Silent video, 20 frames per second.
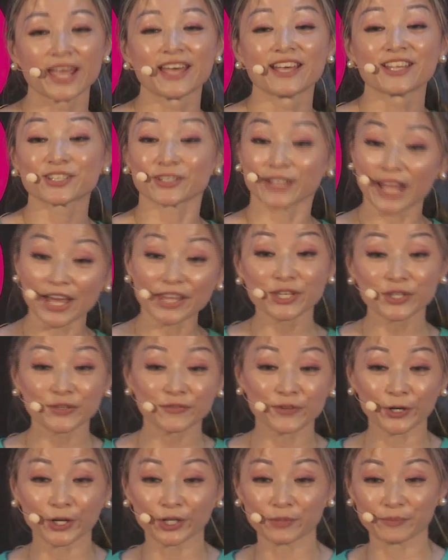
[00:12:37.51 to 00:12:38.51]
So now that you've
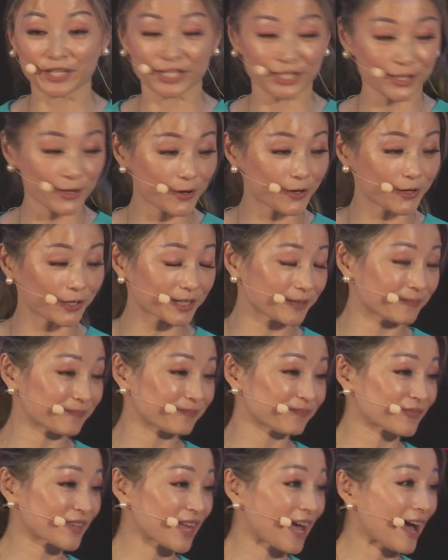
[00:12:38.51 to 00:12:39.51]
heard me talk,
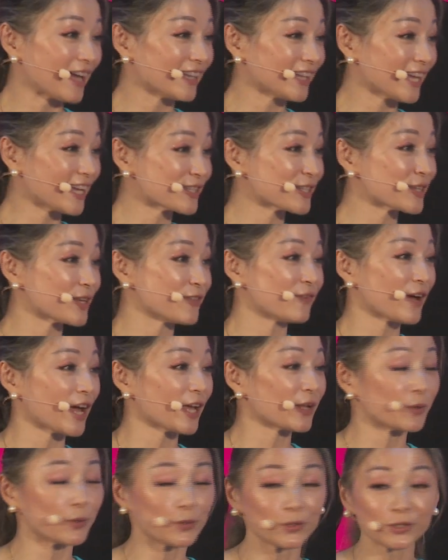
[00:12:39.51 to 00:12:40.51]
I'd like to
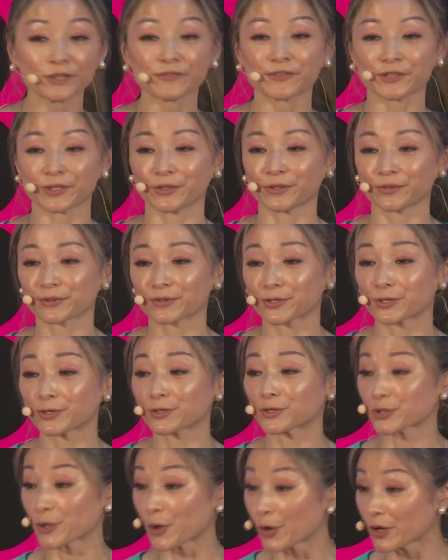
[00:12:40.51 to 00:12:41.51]
invite all of you to
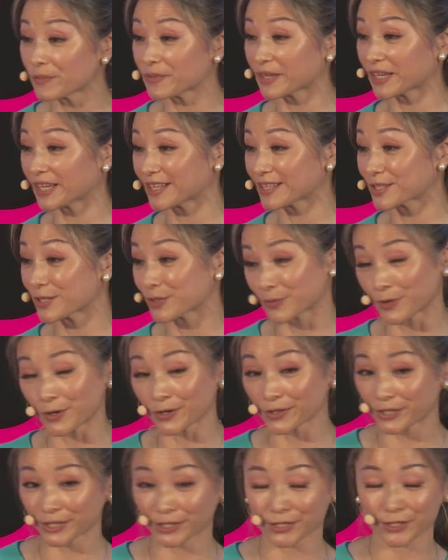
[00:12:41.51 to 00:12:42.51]
join me to
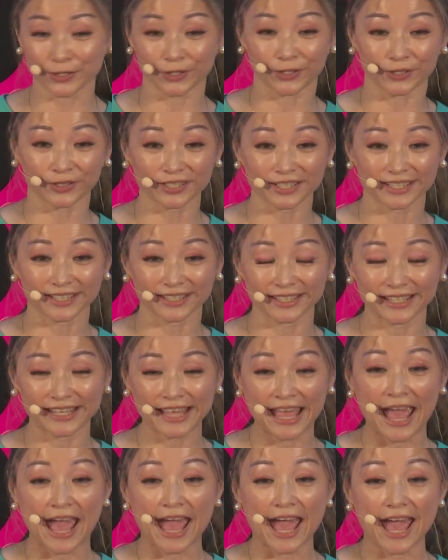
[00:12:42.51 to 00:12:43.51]
walk the talk
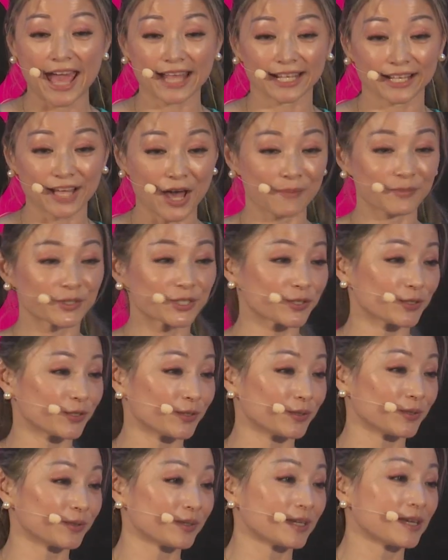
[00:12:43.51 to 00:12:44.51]
and come
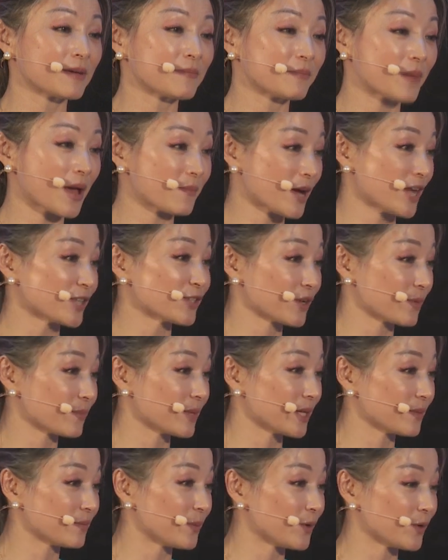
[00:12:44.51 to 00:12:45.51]
to my Mastering
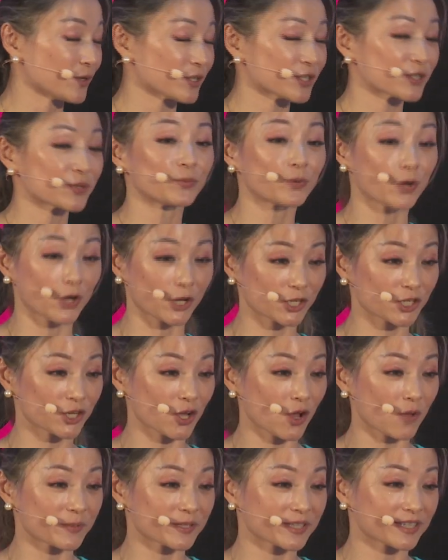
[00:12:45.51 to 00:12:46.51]
Menopause
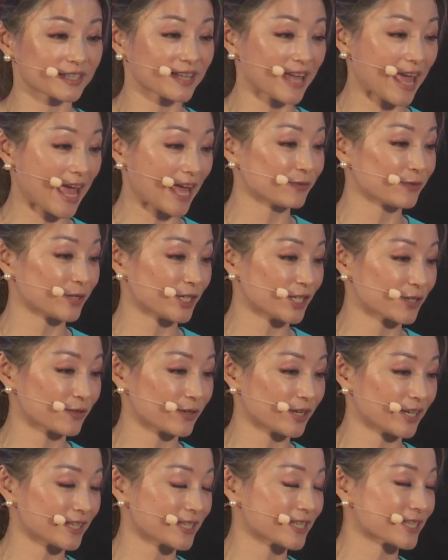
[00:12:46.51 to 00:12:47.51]
workshops and
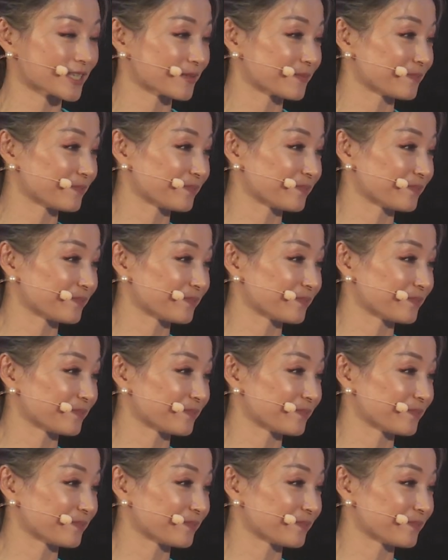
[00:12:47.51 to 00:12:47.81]
retreats,